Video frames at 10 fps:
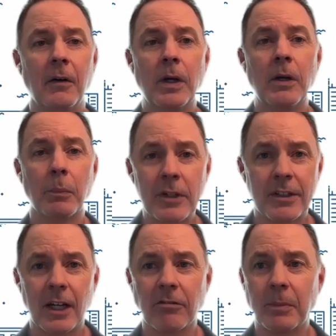We
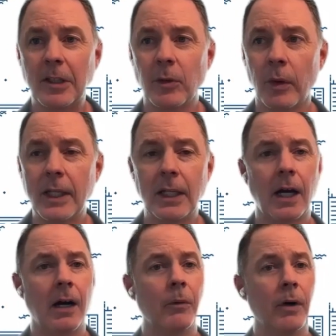appreciate everybody joining.
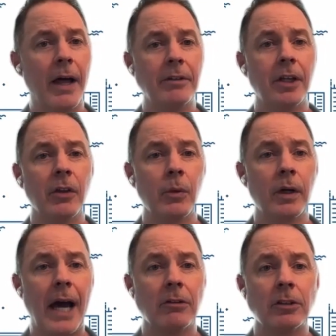We'll have another one
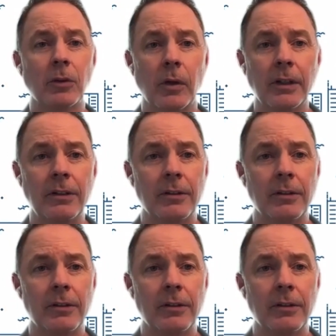out shortly,